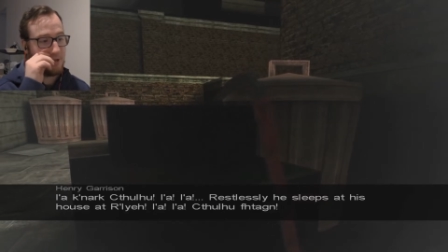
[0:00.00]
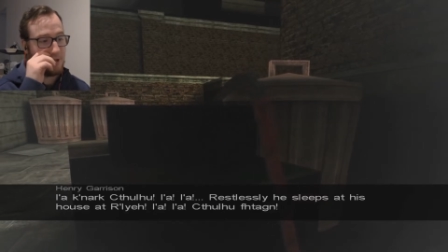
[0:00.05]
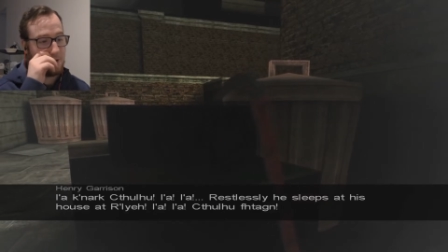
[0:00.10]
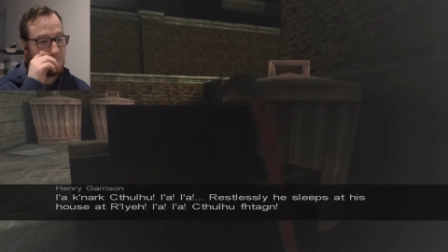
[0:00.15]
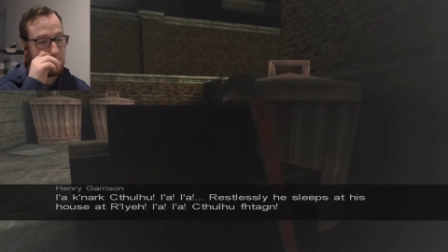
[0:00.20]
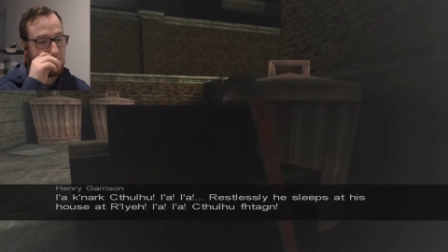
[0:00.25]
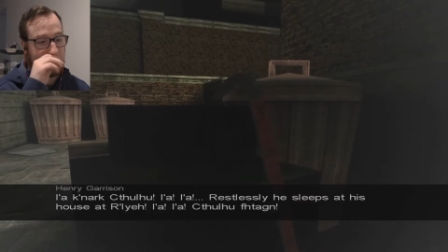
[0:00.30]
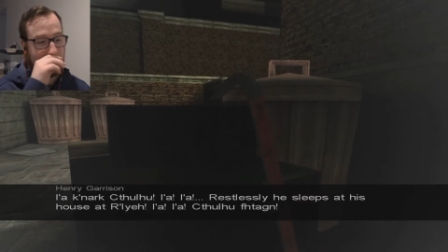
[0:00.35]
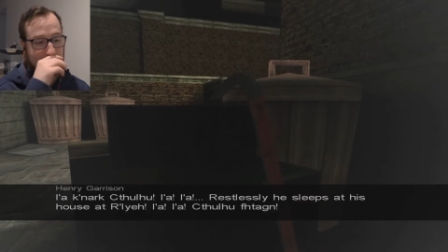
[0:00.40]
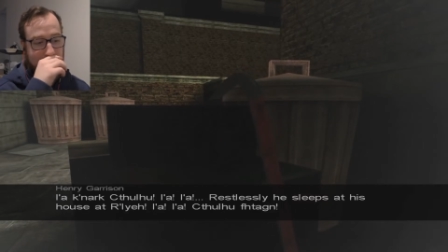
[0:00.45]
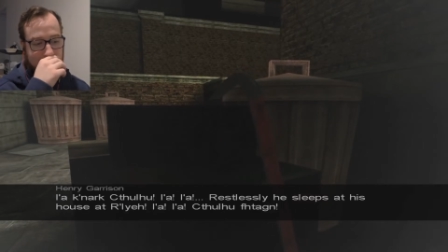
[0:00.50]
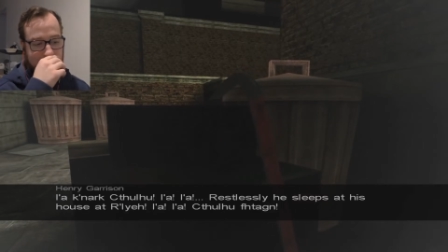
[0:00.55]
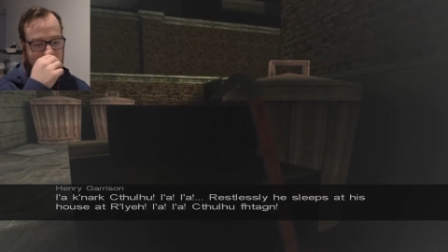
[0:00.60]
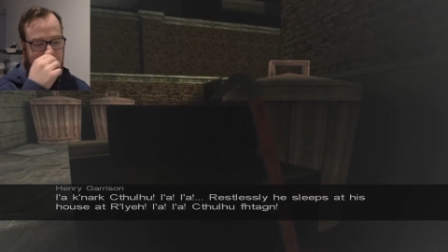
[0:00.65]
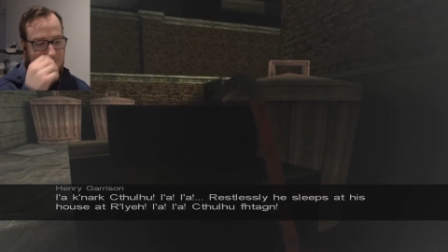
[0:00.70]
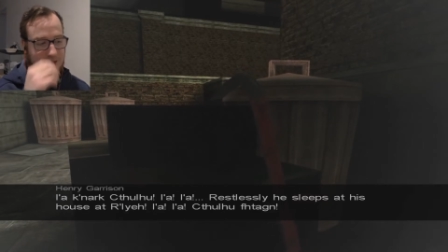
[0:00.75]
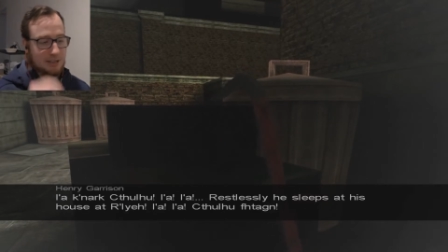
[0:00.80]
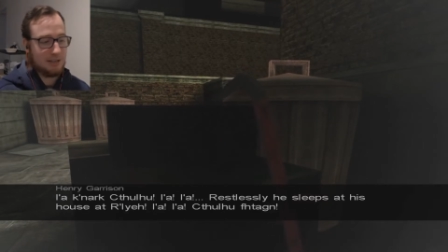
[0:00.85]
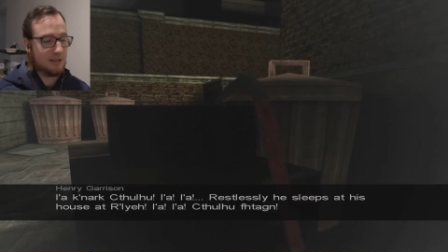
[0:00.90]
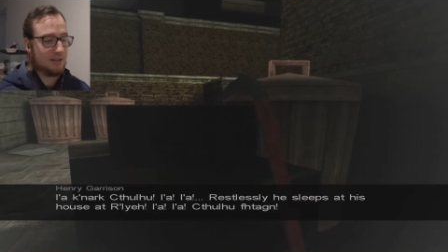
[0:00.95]
to come out,
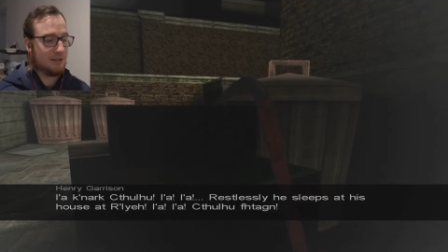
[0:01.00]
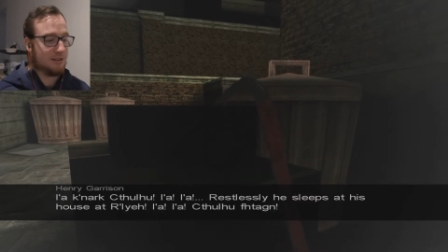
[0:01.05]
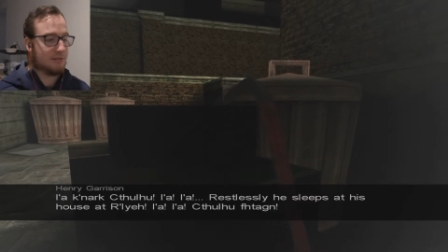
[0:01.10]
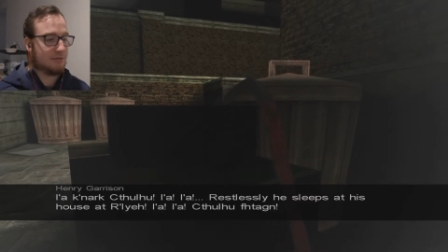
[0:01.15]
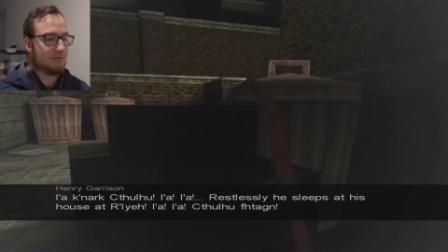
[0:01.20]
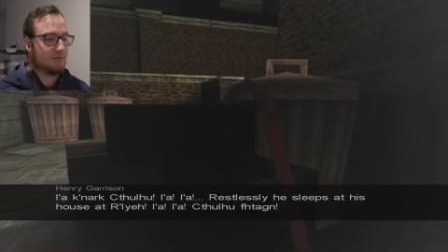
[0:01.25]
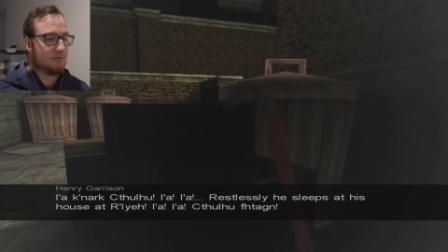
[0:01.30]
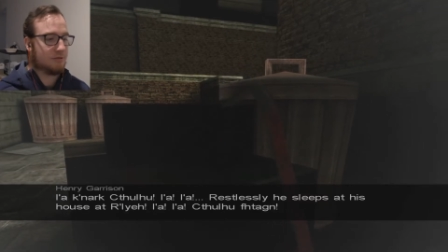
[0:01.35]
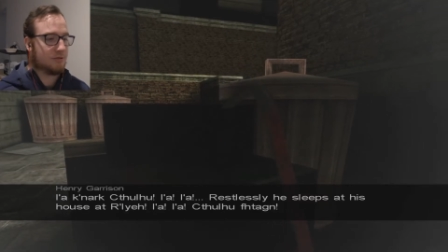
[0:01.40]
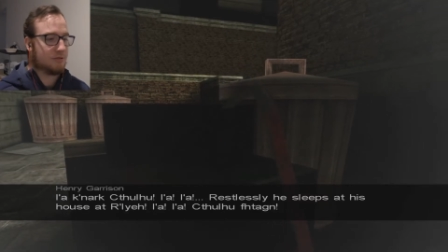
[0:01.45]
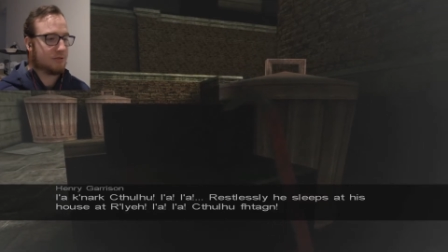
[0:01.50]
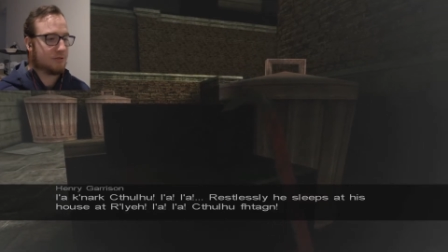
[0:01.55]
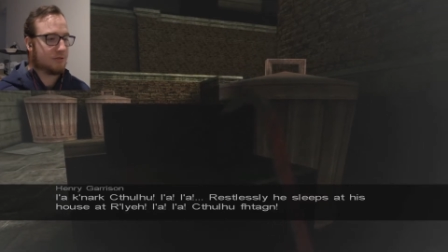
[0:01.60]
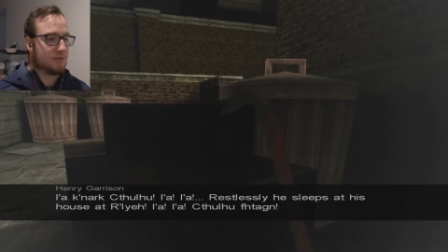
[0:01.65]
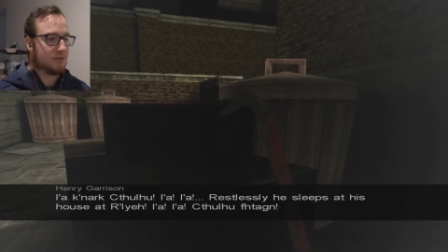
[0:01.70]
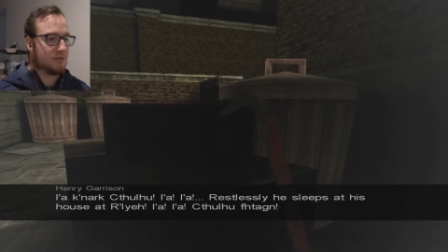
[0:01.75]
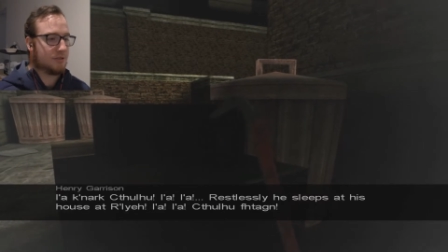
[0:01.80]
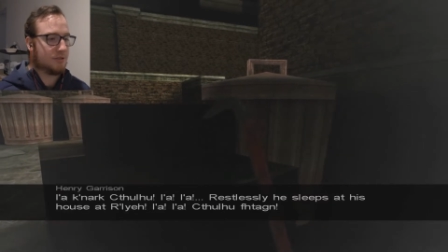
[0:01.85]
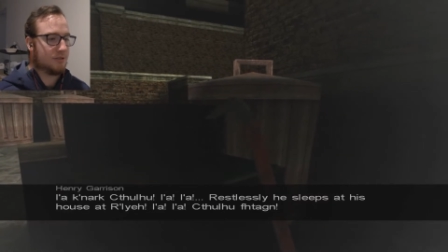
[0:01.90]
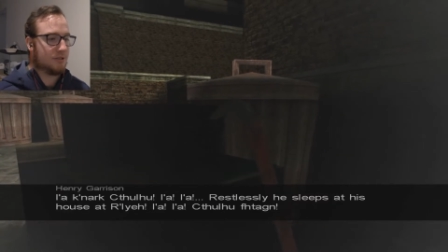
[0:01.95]
and I suppose I
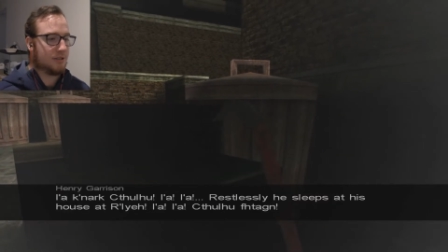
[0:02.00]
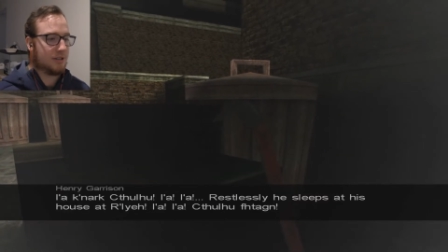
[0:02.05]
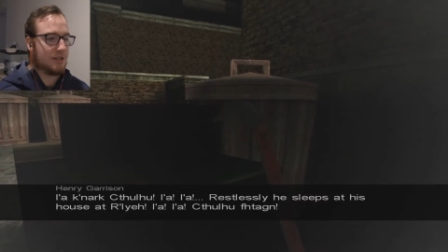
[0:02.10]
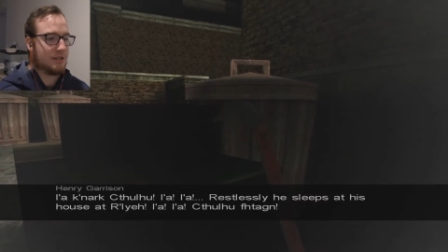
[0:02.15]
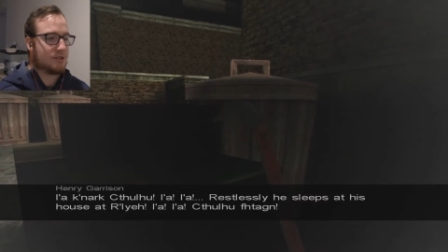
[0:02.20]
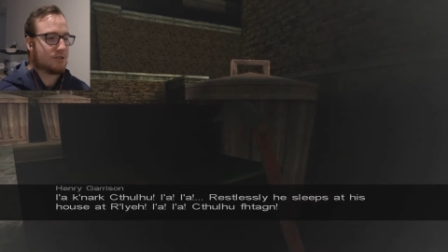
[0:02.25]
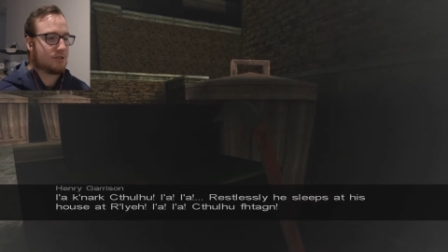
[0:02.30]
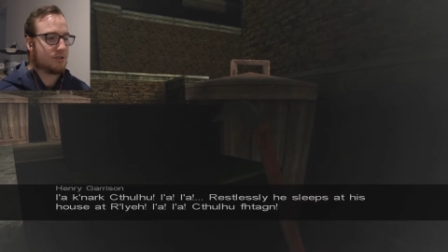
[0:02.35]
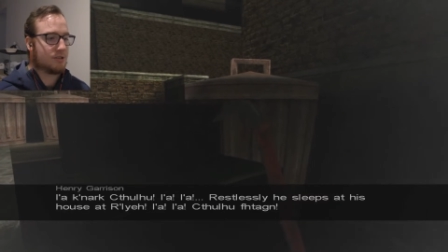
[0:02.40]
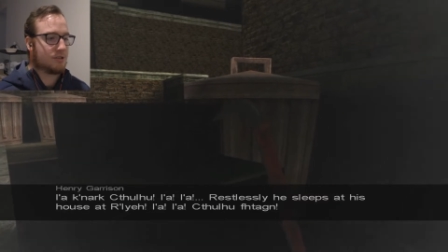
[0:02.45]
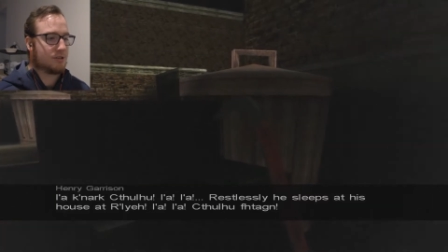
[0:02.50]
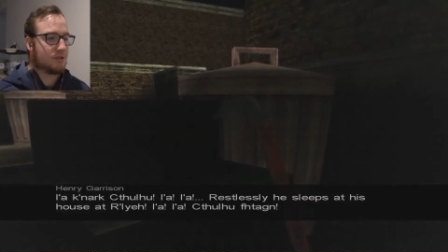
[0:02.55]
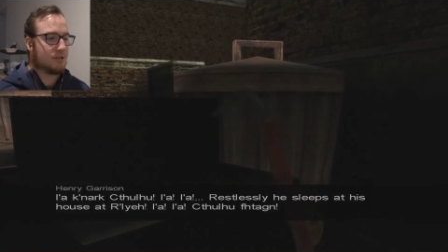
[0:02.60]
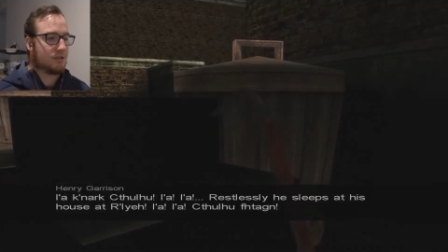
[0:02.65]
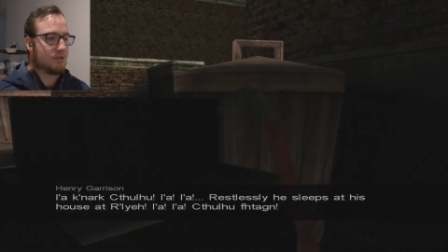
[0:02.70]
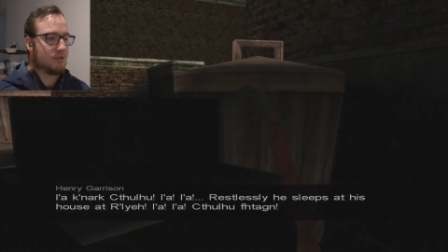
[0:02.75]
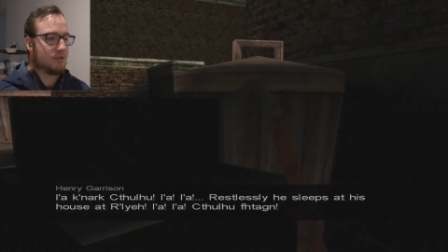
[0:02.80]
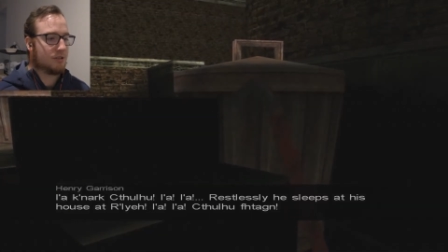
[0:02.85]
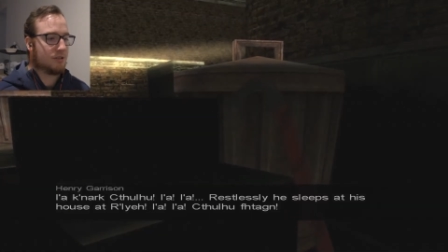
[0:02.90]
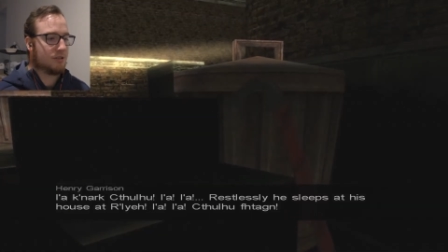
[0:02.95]
better let's check it
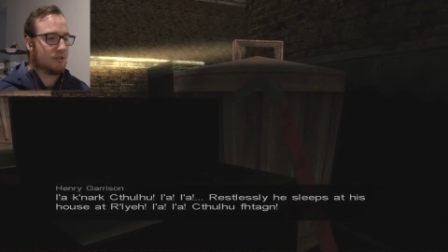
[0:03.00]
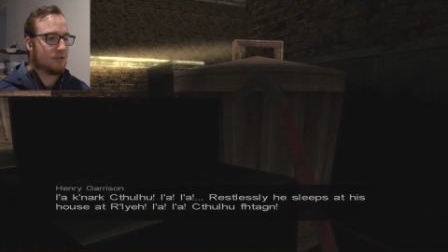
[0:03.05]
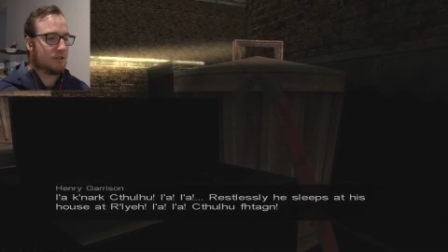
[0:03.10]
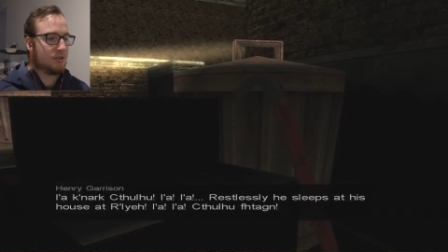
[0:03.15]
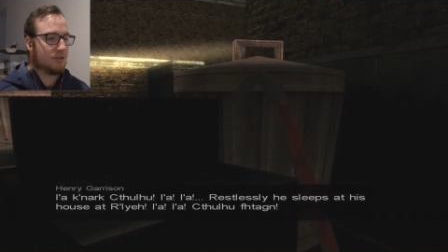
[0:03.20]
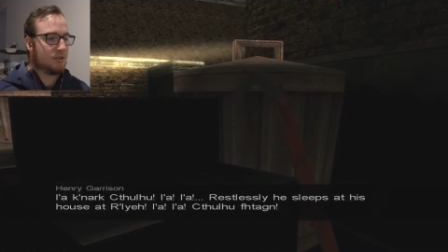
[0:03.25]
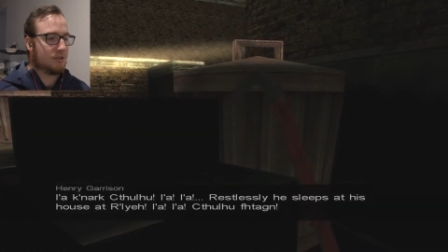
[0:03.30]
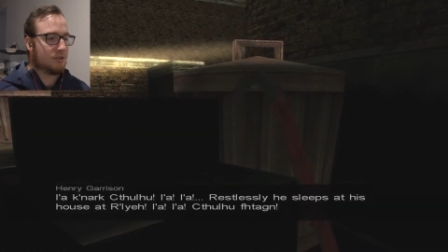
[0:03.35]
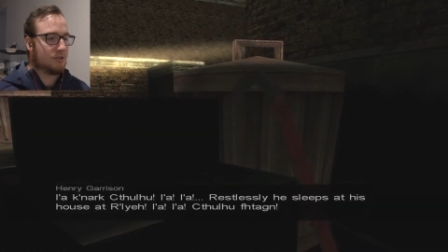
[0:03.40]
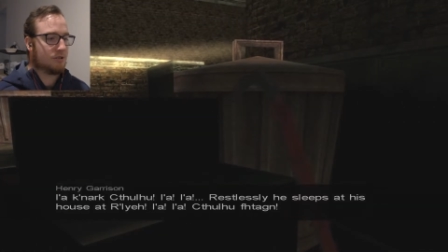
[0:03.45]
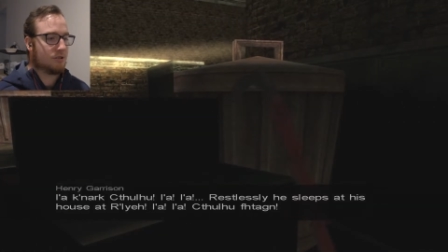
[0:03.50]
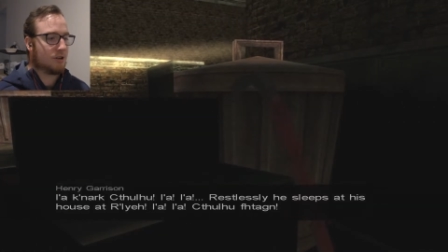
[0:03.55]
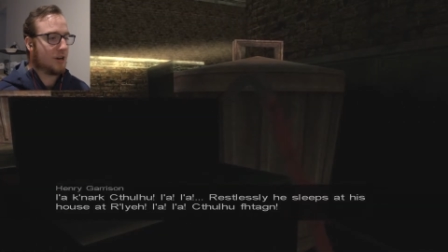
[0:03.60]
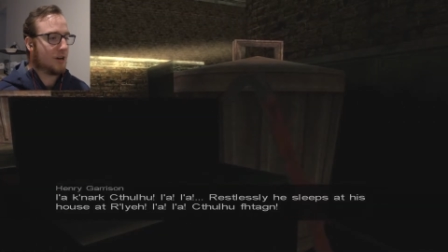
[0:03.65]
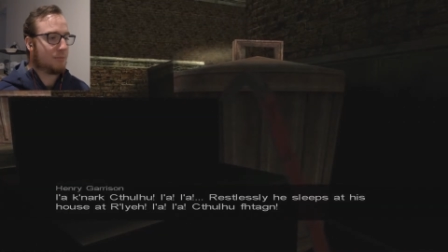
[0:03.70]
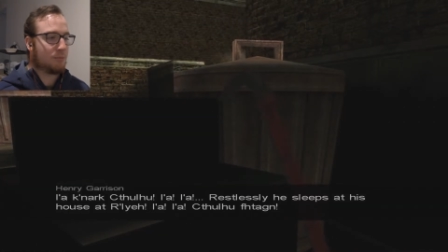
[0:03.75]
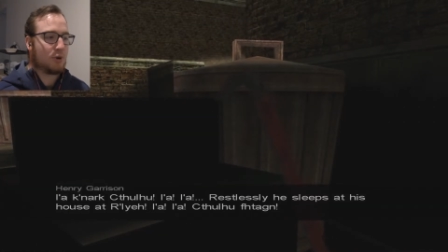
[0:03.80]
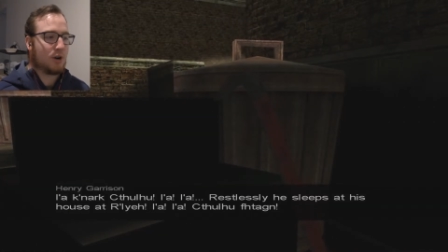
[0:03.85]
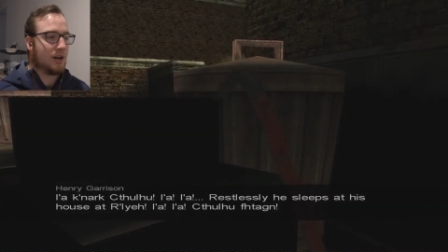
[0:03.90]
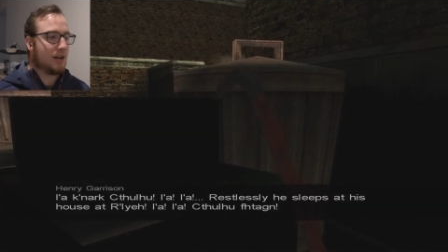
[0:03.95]
out. Try
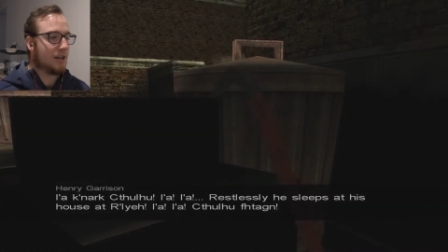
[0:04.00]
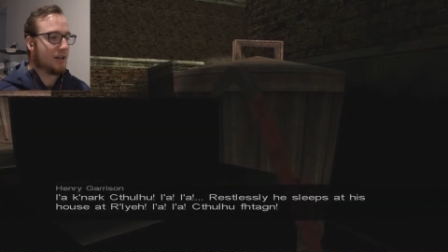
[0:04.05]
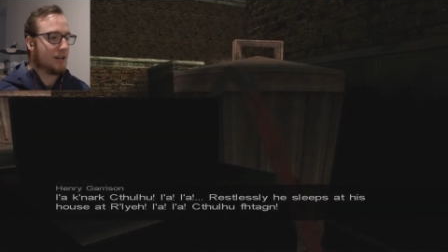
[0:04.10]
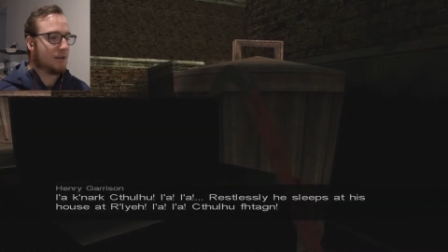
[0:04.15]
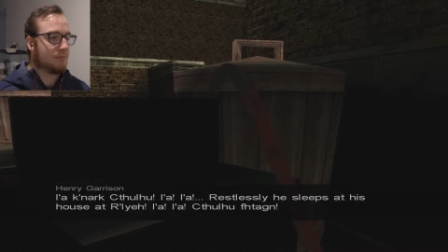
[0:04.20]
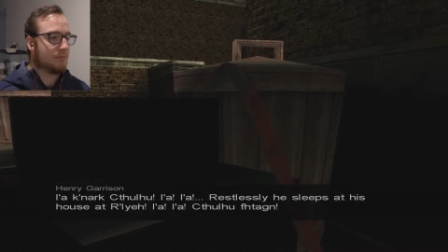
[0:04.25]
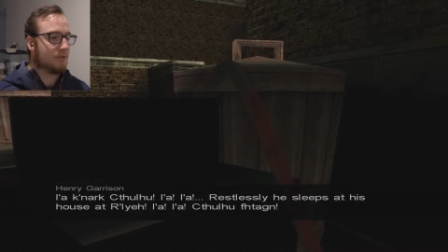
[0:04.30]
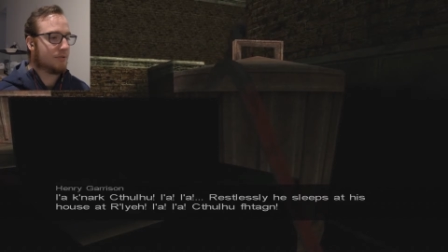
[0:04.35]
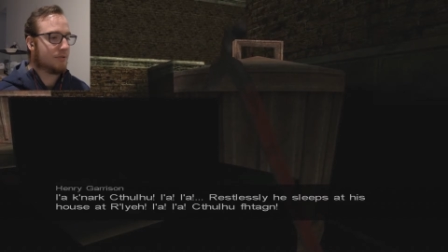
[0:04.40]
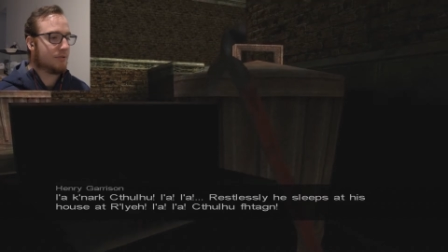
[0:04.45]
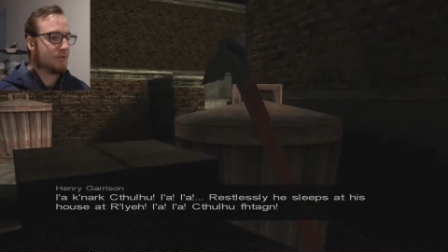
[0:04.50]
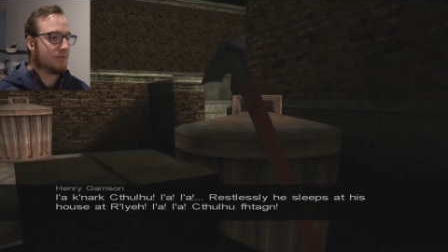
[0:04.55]
braining him.